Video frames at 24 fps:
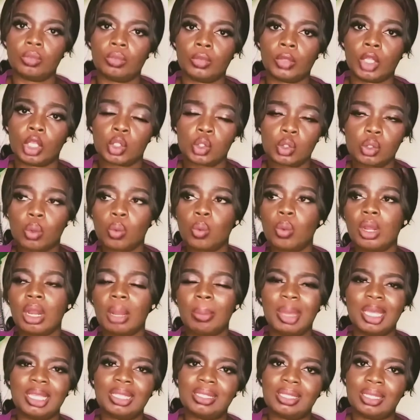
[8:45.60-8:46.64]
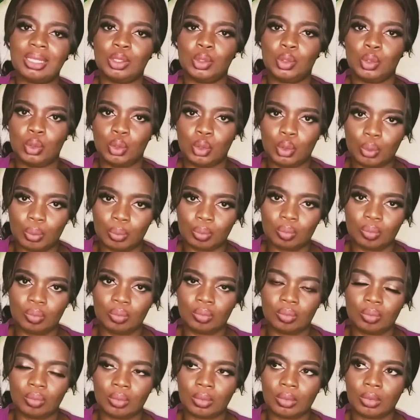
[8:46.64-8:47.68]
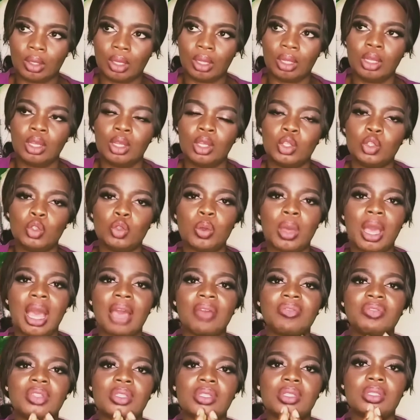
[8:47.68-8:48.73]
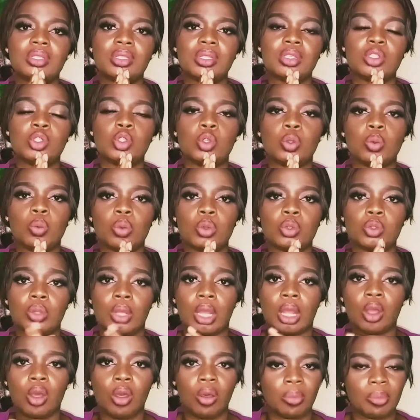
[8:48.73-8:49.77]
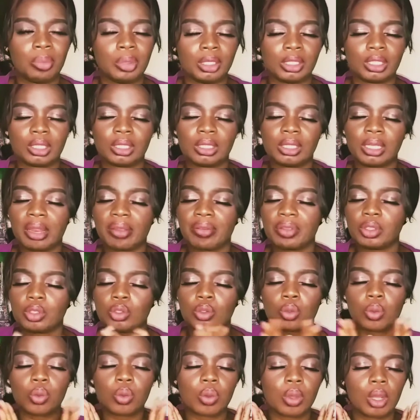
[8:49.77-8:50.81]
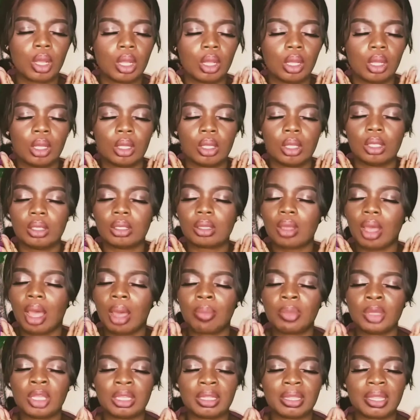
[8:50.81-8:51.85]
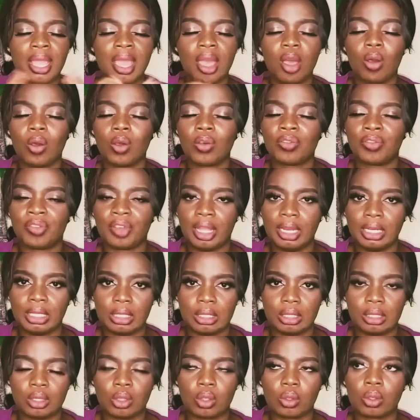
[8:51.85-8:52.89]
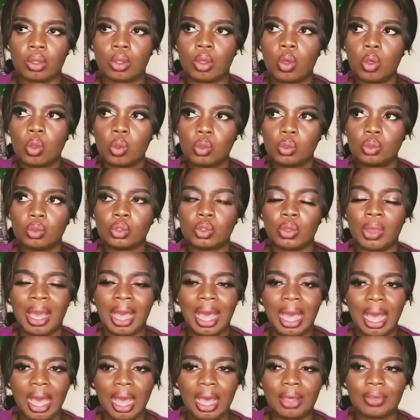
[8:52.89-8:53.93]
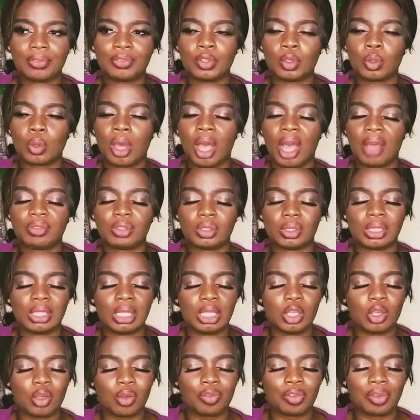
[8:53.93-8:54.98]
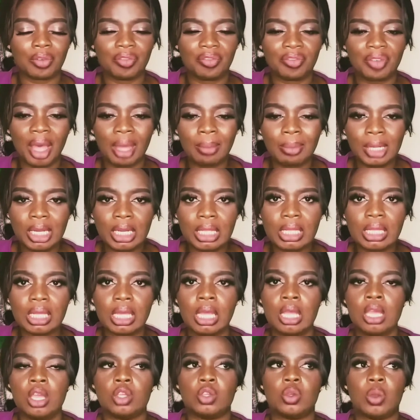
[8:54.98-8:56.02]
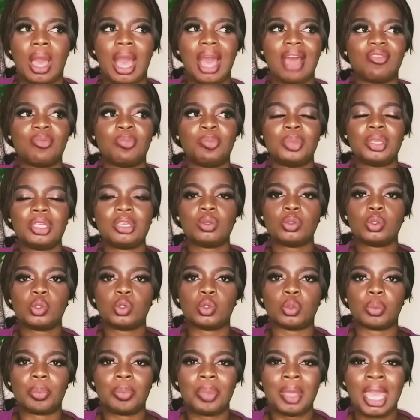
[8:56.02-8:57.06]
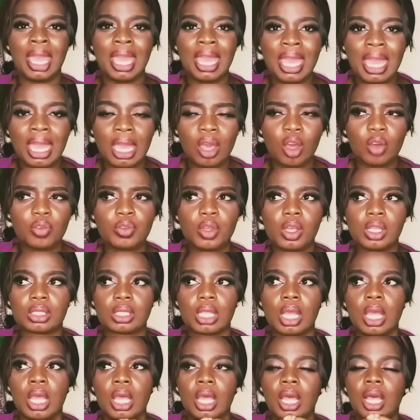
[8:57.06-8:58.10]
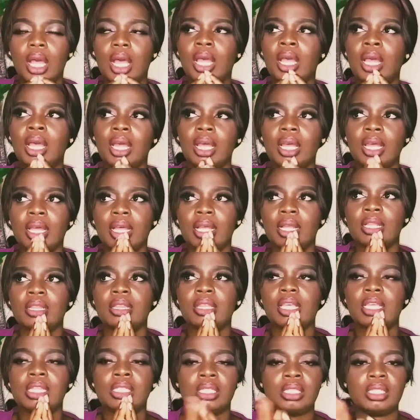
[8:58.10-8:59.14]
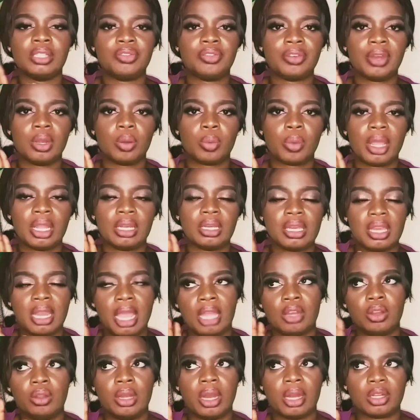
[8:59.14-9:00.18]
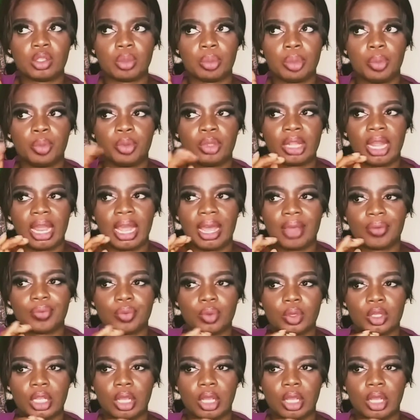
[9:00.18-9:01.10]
So what am I saying to you? You have these things you want to accomplish. There is no, they are all valid. The goals you have to take care of your family, you have bills to pay. Of course, it's different when, I know there are some people that have what they